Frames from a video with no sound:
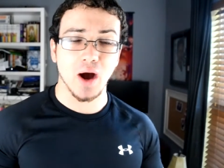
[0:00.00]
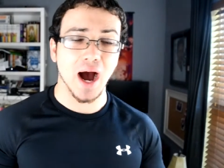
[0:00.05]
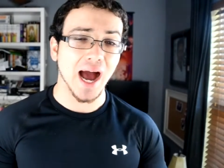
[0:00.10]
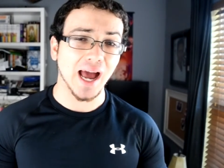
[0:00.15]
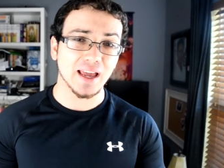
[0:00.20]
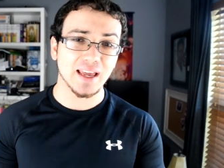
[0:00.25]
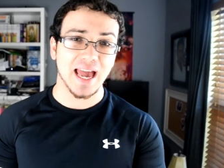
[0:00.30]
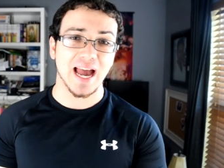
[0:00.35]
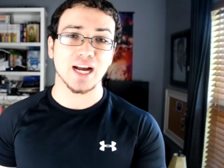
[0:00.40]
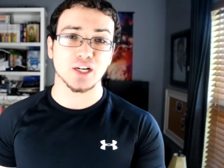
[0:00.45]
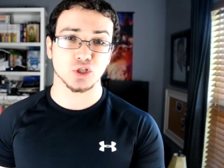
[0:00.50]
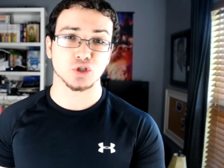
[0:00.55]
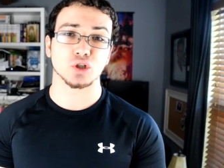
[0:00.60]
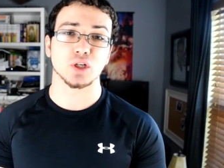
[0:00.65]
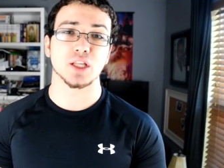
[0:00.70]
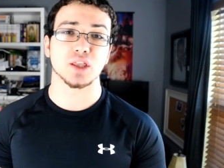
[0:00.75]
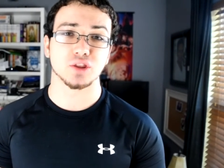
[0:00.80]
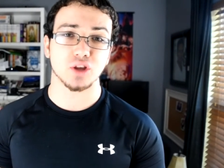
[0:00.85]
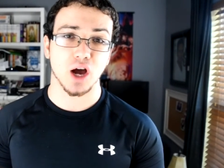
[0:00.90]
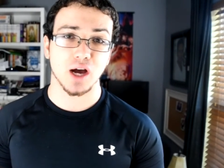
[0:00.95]
I
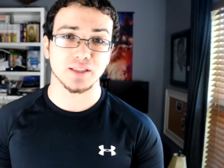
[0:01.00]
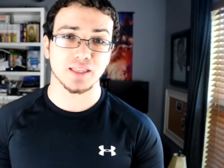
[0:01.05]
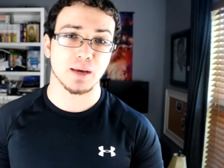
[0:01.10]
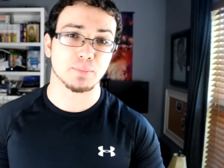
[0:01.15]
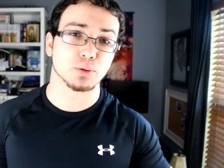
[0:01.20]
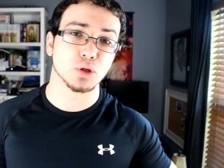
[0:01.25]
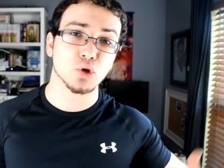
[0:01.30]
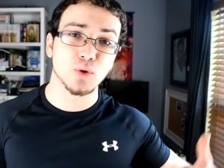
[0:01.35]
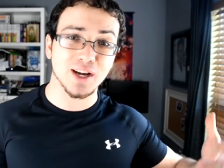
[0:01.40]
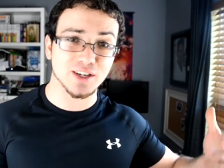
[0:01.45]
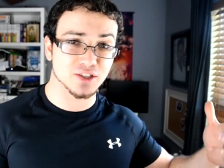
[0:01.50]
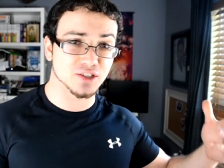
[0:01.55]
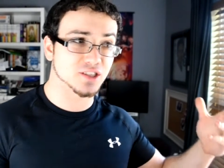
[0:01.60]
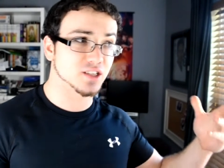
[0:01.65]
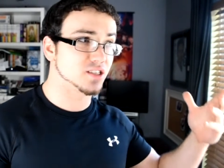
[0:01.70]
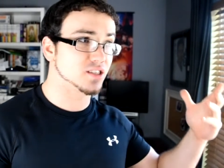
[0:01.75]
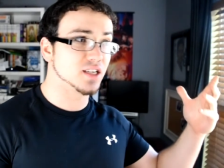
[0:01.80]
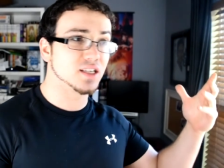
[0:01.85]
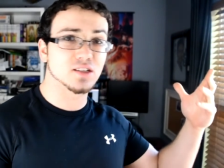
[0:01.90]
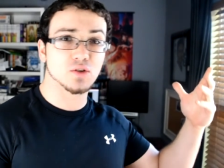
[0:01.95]
actually thought that Blue
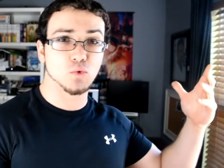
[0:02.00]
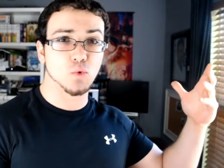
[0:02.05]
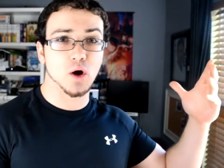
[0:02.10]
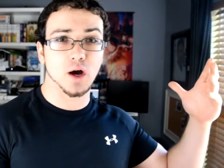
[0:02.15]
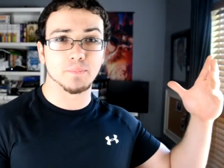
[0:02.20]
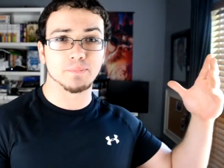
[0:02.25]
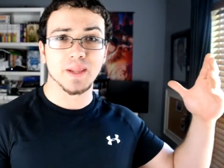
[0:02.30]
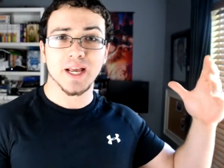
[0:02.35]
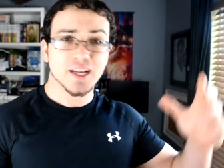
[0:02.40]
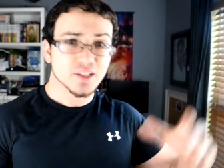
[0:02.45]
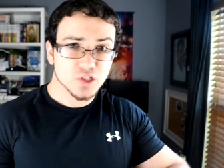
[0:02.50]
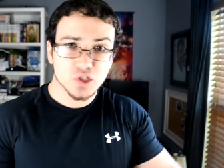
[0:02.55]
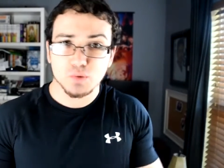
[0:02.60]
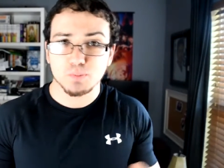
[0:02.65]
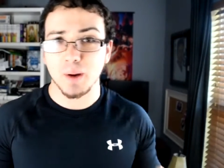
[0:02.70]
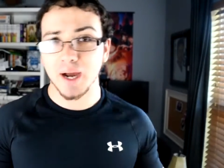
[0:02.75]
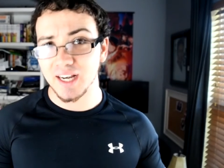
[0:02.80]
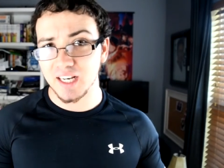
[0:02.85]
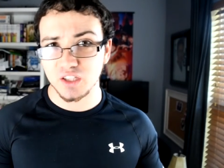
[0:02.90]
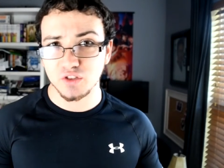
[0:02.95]
Exorcist Season 1,
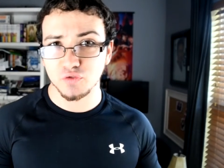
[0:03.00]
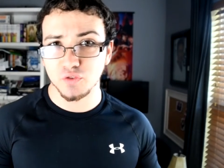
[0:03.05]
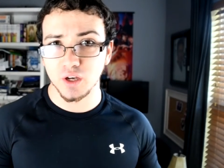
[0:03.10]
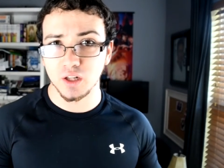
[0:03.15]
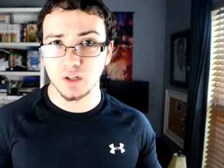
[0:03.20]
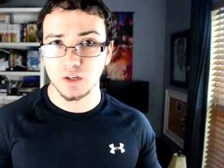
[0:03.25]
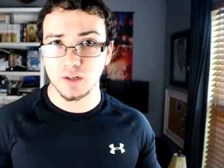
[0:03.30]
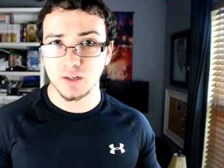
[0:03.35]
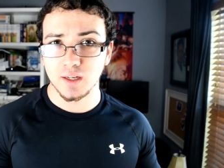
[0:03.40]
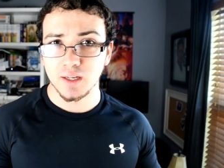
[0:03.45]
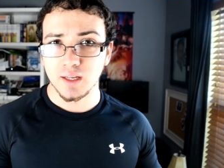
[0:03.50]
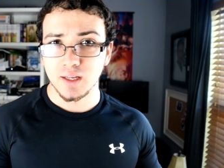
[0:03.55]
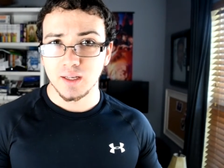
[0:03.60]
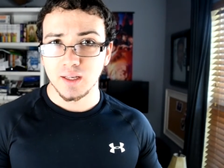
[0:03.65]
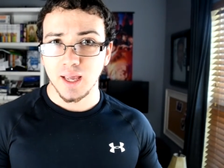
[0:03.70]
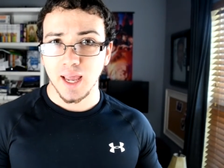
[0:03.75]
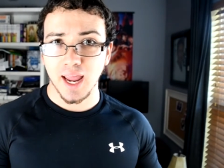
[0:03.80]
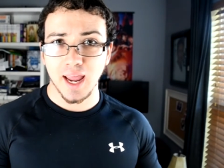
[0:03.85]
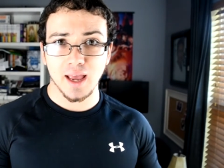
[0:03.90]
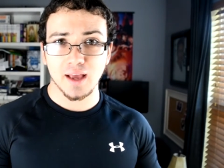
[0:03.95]
despite its filler,
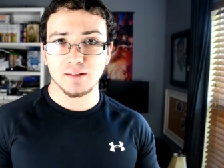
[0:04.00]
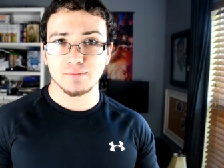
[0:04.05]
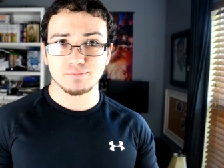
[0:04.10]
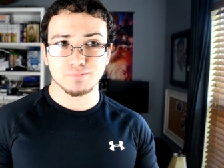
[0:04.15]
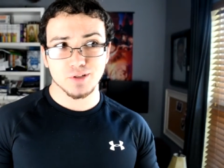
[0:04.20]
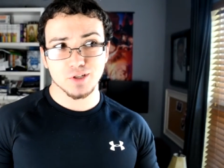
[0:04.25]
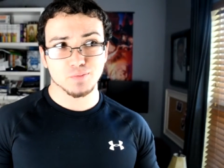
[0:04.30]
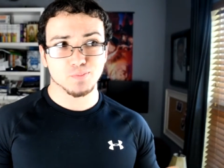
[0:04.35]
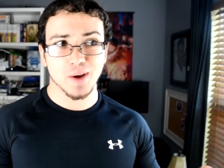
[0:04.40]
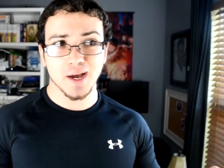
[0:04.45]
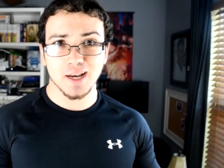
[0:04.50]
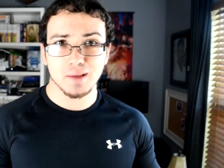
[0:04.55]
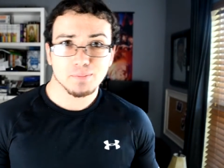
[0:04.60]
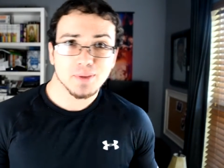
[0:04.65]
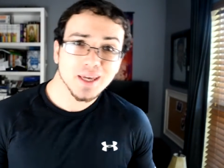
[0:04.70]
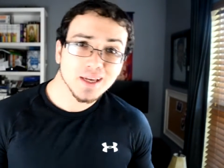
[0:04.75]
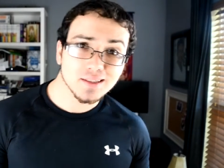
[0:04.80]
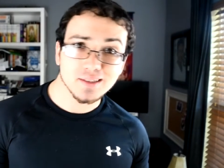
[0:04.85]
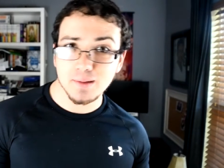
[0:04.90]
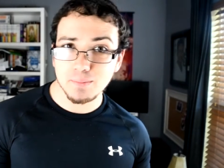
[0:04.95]
and despite it
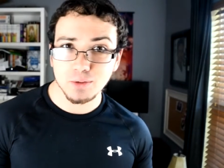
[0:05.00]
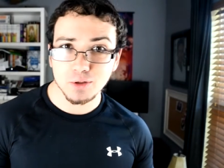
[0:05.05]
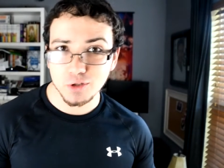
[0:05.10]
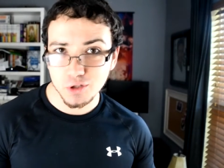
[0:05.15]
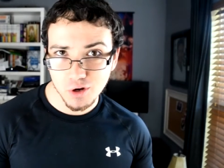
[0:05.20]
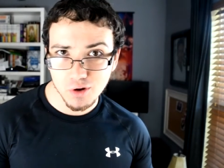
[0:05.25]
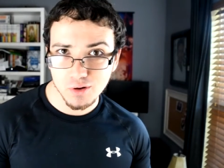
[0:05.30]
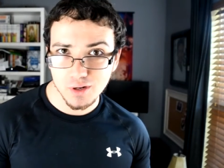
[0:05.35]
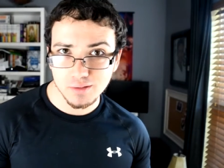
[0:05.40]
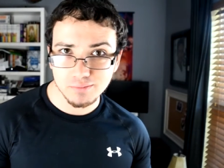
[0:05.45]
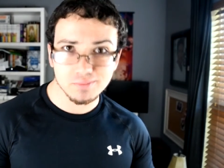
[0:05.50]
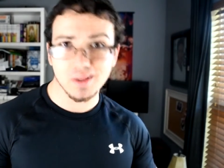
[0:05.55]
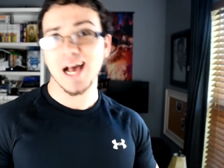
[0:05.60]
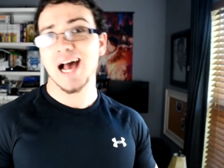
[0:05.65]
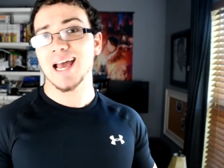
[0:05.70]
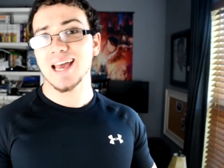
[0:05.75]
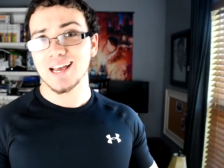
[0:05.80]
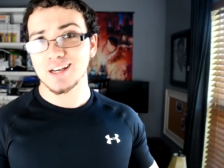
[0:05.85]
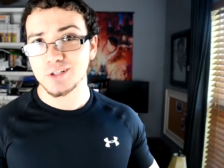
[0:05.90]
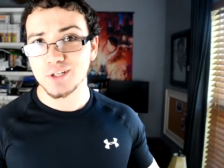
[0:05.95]
being a typical shonen,
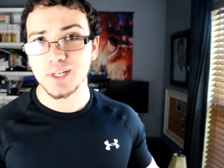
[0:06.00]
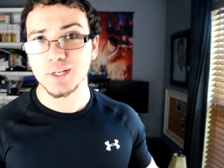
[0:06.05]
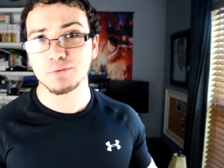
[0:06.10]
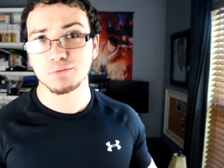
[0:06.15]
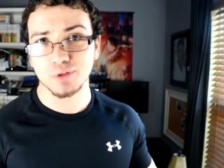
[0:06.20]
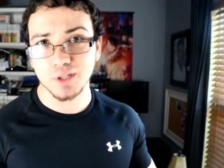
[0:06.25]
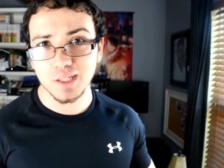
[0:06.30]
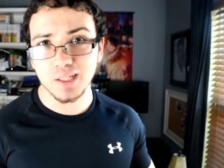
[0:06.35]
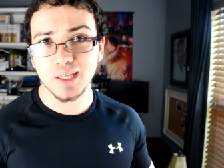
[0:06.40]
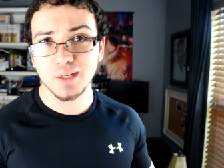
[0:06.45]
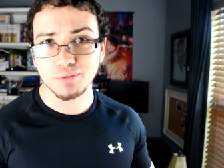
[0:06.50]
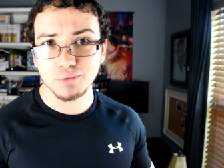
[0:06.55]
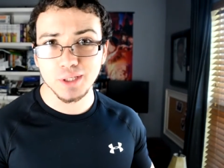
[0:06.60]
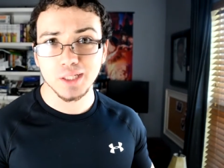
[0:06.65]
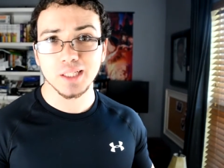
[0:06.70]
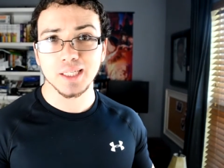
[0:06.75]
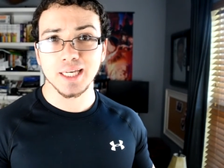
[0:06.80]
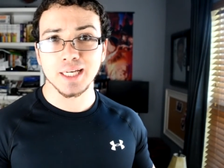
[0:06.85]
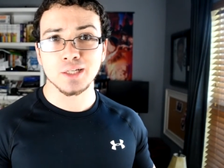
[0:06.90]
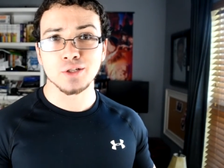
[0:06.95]
I actually really,
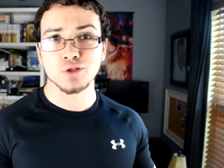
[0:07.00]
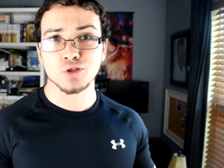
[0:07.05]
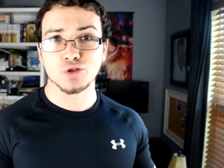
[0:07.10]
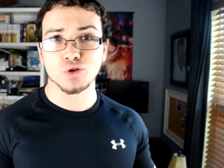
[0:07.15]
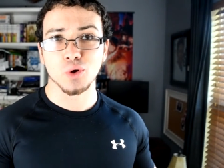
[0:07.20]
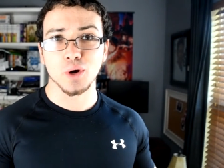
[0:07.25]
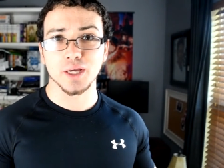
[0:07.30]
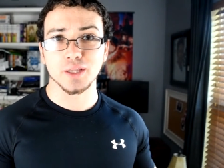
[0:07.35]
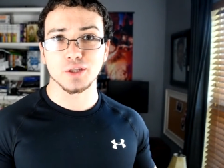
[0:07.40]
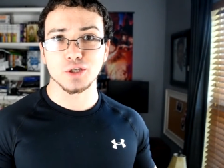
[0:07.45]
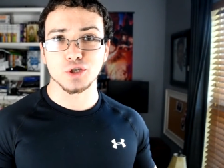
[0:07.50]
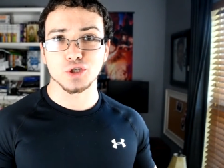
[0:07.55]
really enjoyed the